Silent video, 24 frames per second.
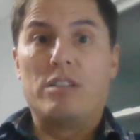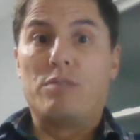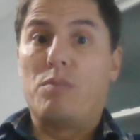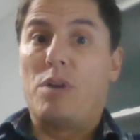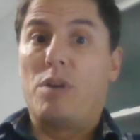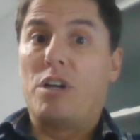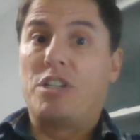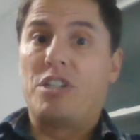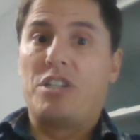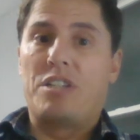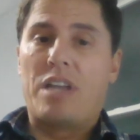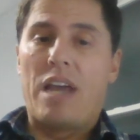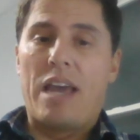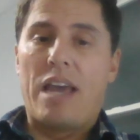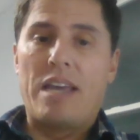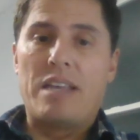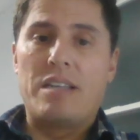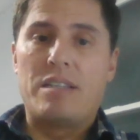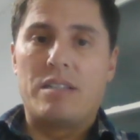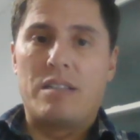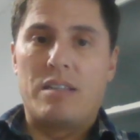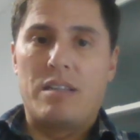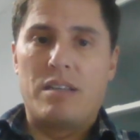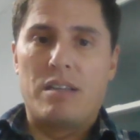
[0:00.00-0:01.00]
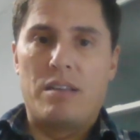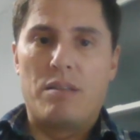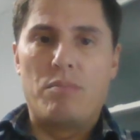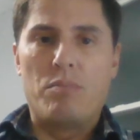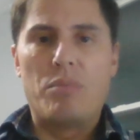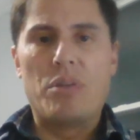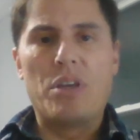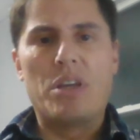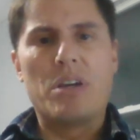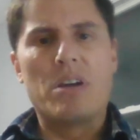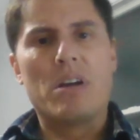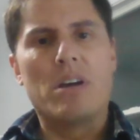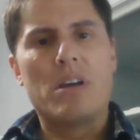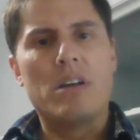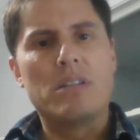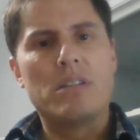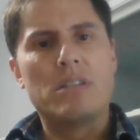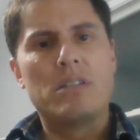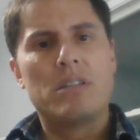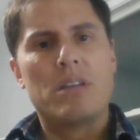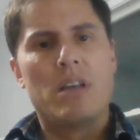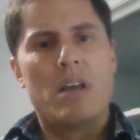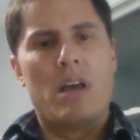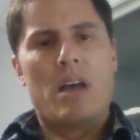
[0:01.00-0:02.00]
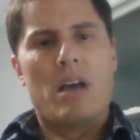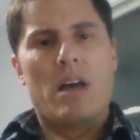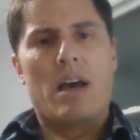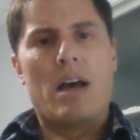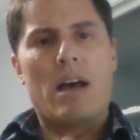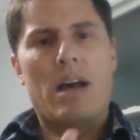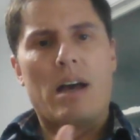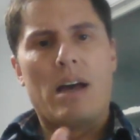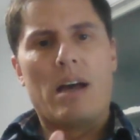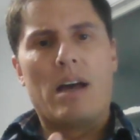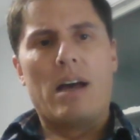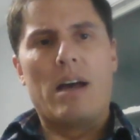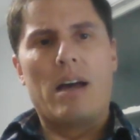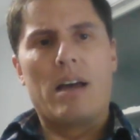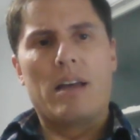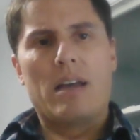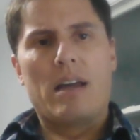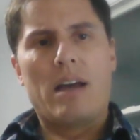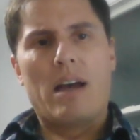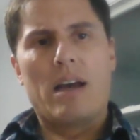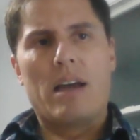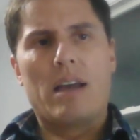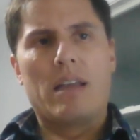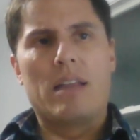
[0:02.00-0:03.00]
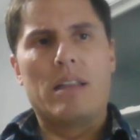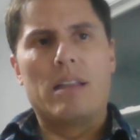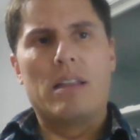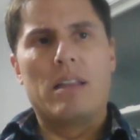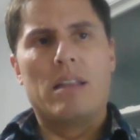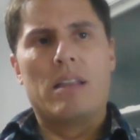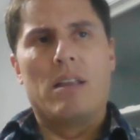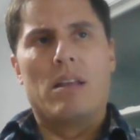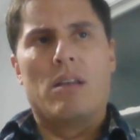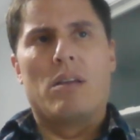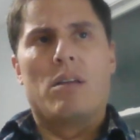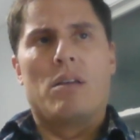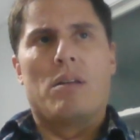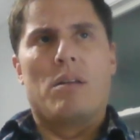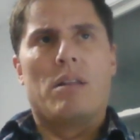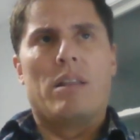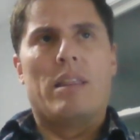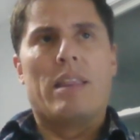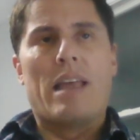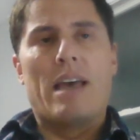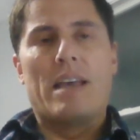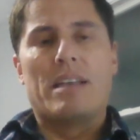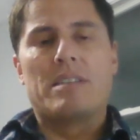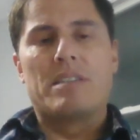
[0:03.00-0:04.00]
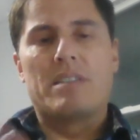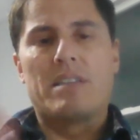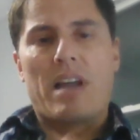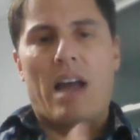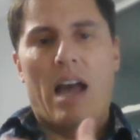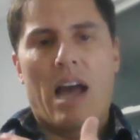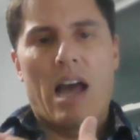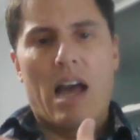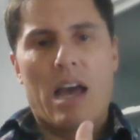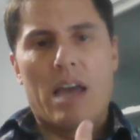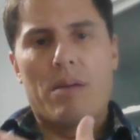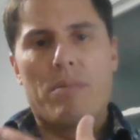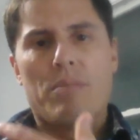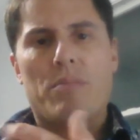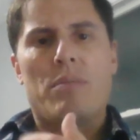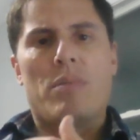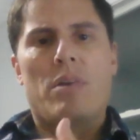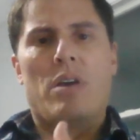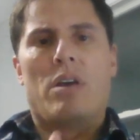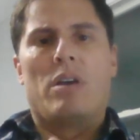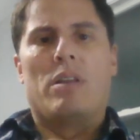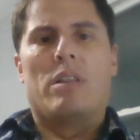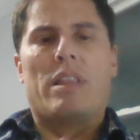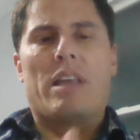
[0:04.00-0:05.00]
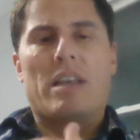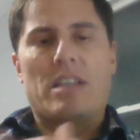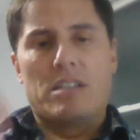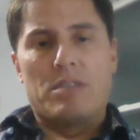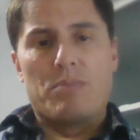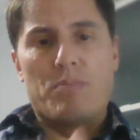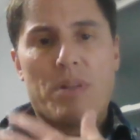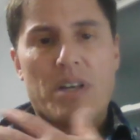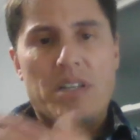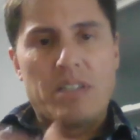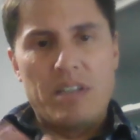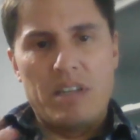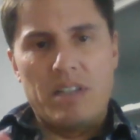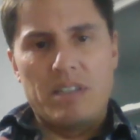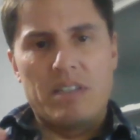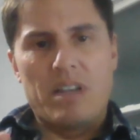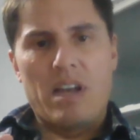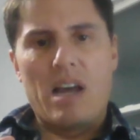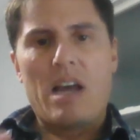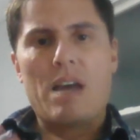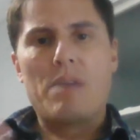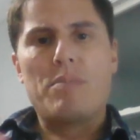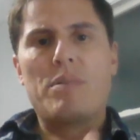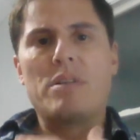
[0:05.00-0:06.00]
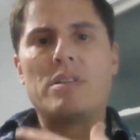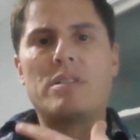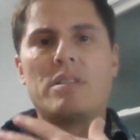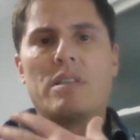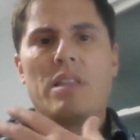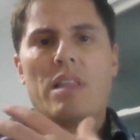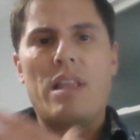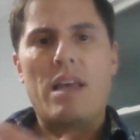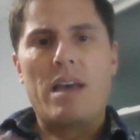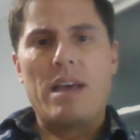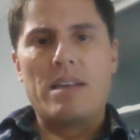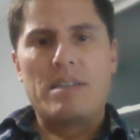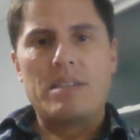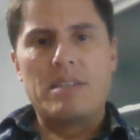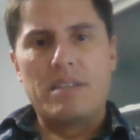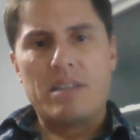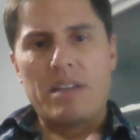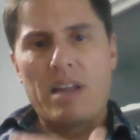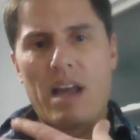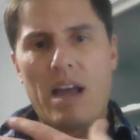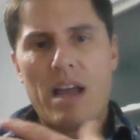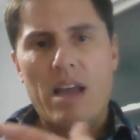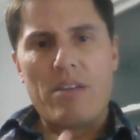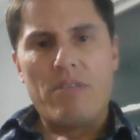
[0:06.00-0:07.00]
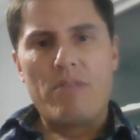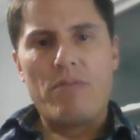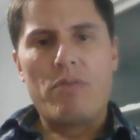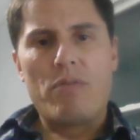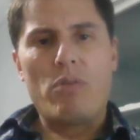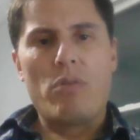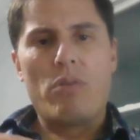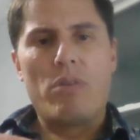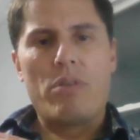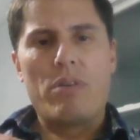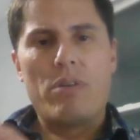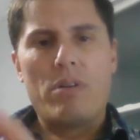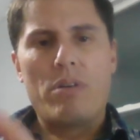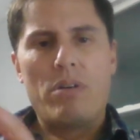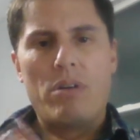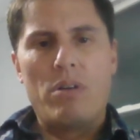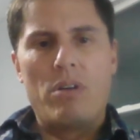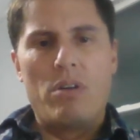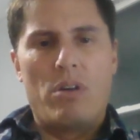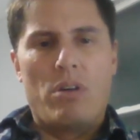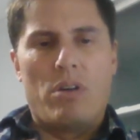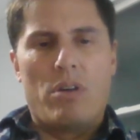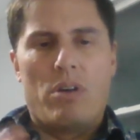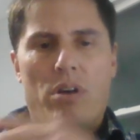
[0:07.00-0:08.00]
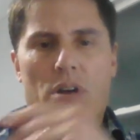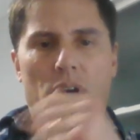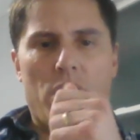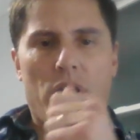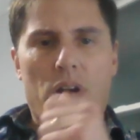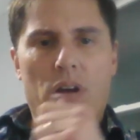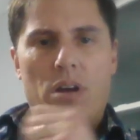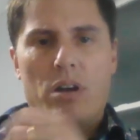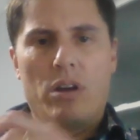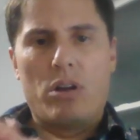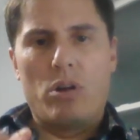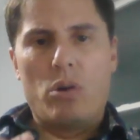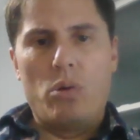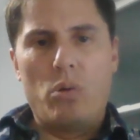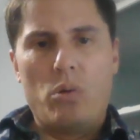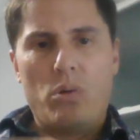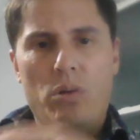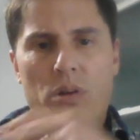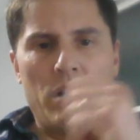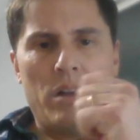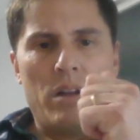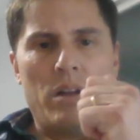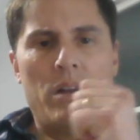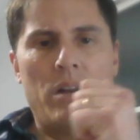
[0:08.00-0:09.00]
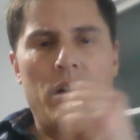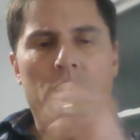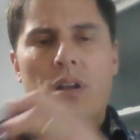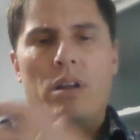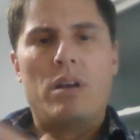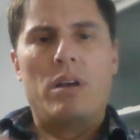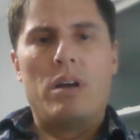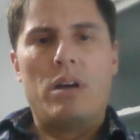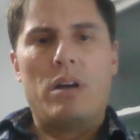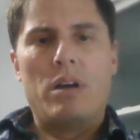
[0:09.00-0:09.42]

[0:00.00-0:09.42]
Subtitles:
as much taste because I less time, less mixing time is less time for the gluten